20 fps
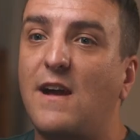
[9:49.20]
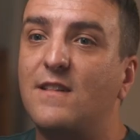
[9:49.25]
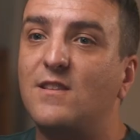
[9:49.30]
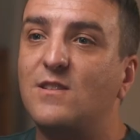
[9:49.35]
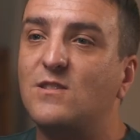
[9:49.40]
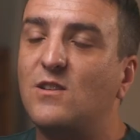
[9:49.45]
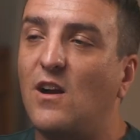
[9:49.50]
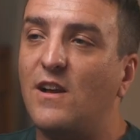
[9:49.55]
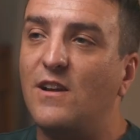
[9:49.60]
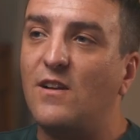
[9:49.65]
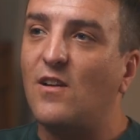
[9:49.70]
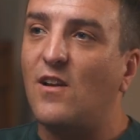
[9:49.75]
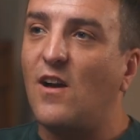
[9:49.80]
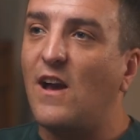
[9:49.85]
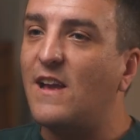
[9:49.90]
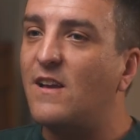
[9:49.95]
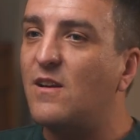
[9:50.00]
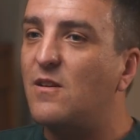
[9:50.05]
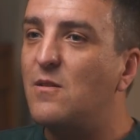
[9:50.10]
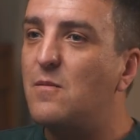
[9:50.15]
had this kind of
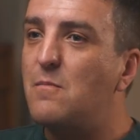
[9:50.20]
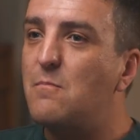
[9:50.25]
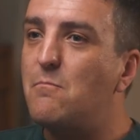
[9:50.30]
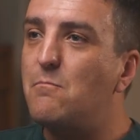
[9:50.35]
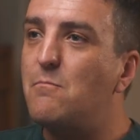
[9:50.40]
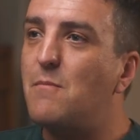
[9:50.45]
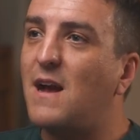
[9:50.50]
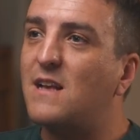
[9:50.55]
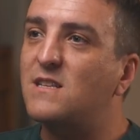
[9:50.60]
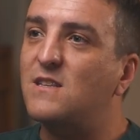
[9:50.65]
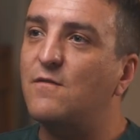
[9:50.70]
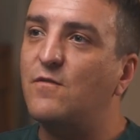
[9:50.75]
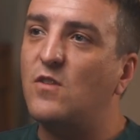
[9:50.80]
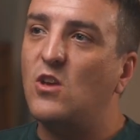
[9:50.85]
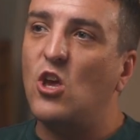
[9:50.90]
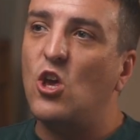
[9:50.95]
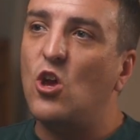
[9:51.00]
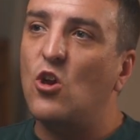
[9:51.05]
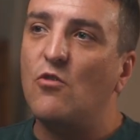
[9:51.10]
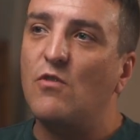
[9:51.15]
like
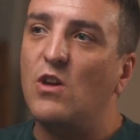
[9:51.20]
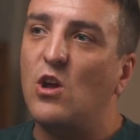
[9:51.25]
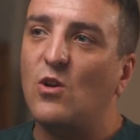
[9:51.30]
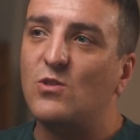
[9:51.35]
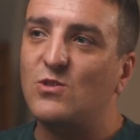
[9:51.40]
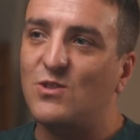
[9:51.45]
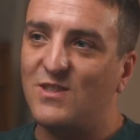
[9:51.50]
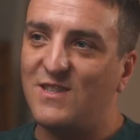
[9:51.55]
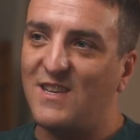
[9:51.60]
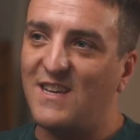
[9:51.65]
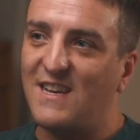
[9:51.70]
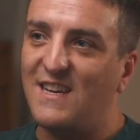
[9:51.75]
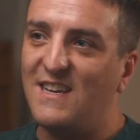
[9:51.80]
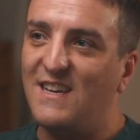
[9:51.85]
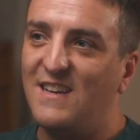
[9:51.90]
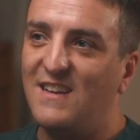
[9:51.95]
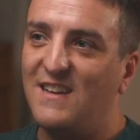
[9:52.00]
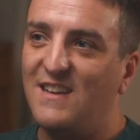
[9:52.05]
massive curiosity,